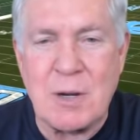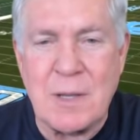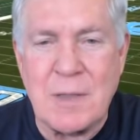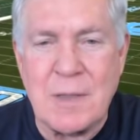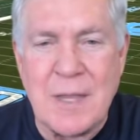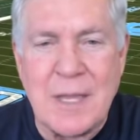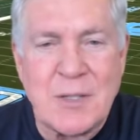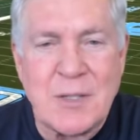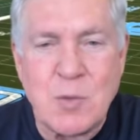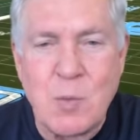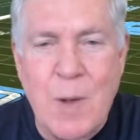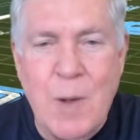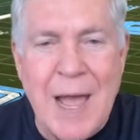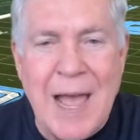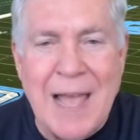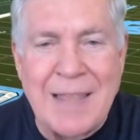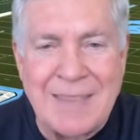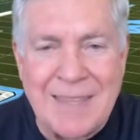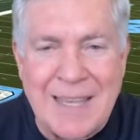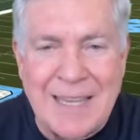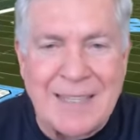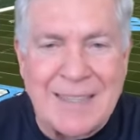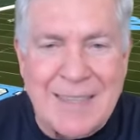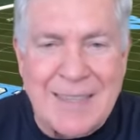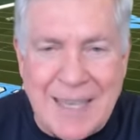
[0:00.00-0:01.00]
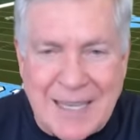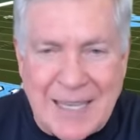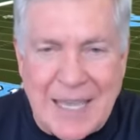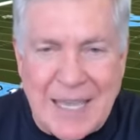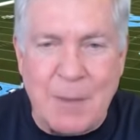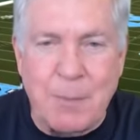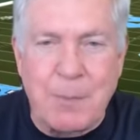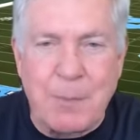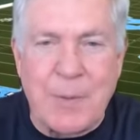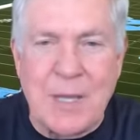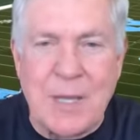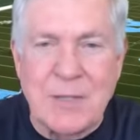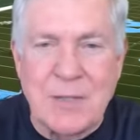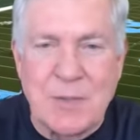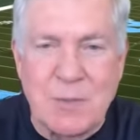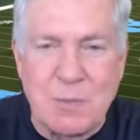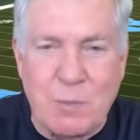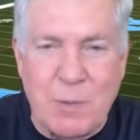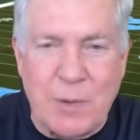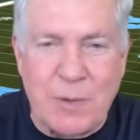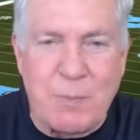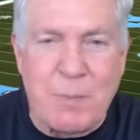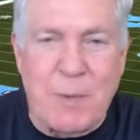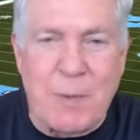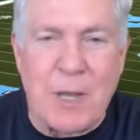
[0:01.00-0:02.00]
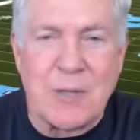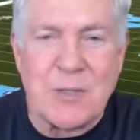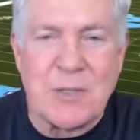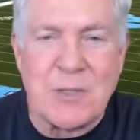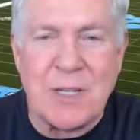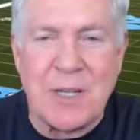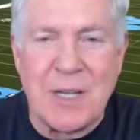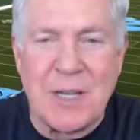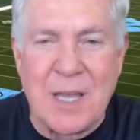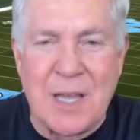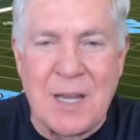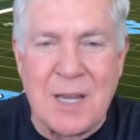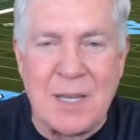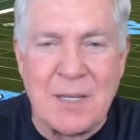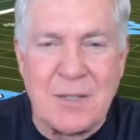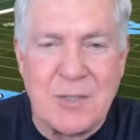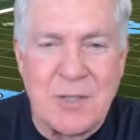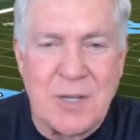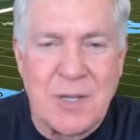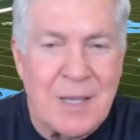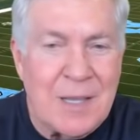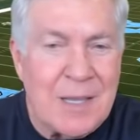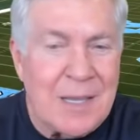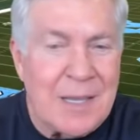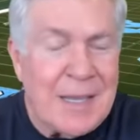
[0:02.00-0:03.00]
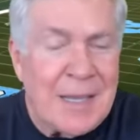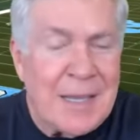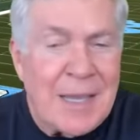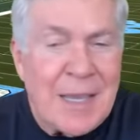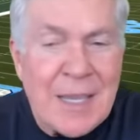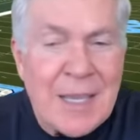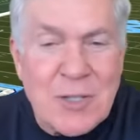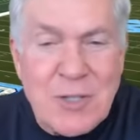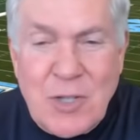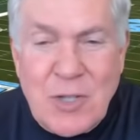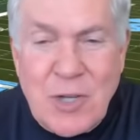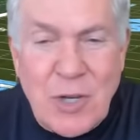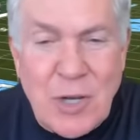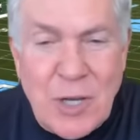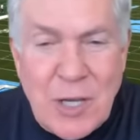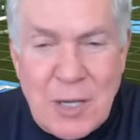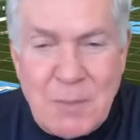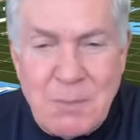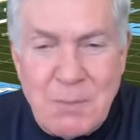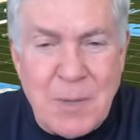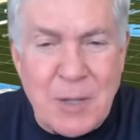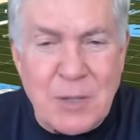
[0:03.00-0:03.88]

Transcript: and that's why I think they kept us with Boston College, is good.